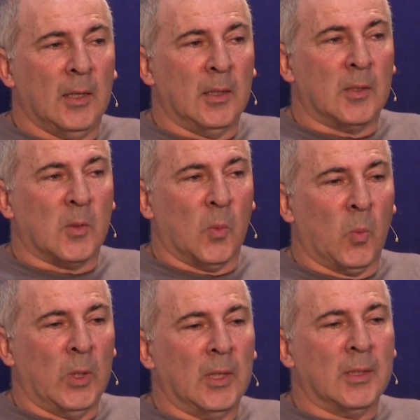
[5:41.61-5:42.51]
It's
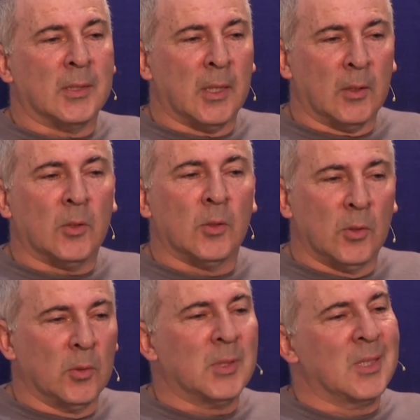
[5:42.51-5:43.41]
when I start to
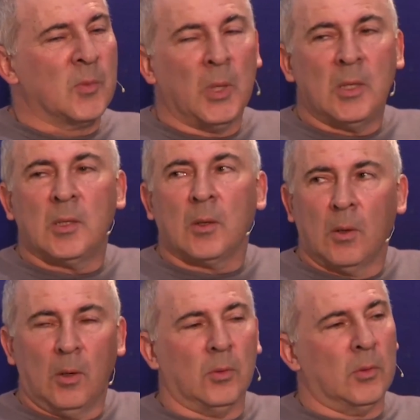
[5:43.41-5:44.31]
use these basic
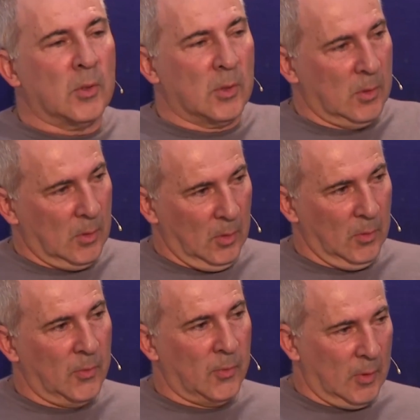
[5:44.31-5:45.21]
laws of